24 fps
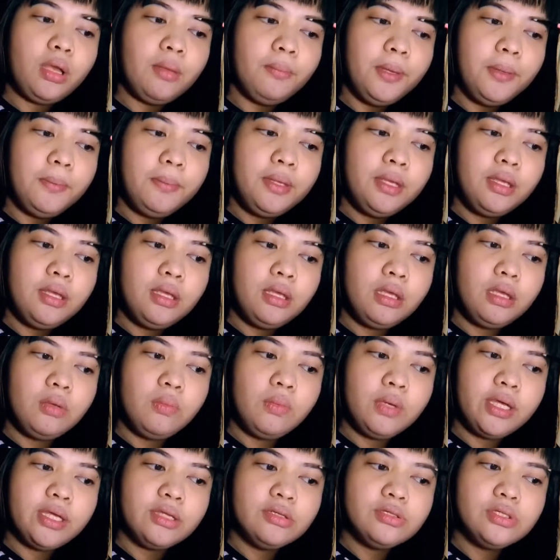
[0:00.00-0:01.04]
maybe
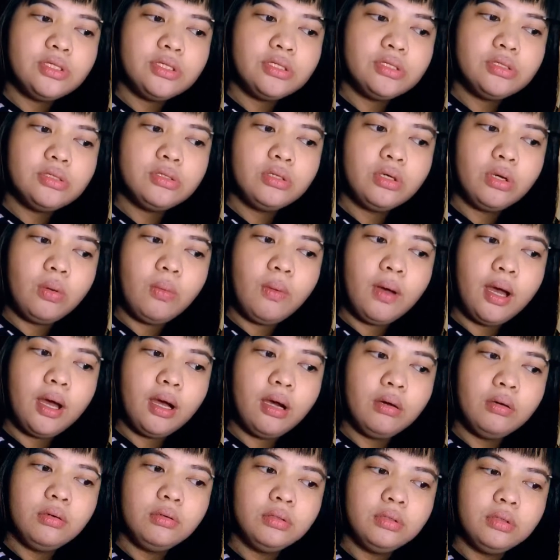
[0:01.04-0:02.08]
we can just go
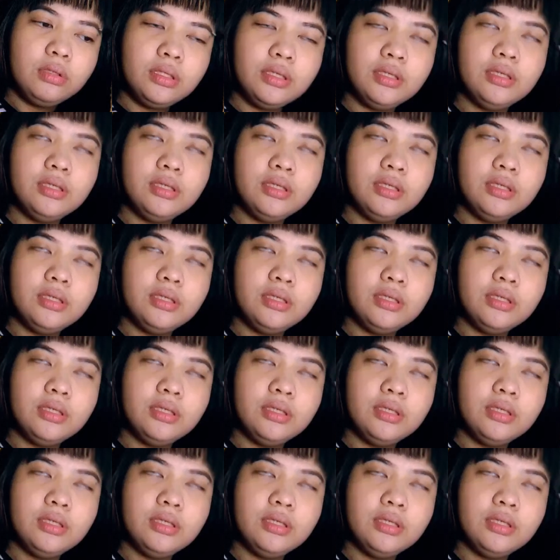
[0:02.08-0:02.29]
out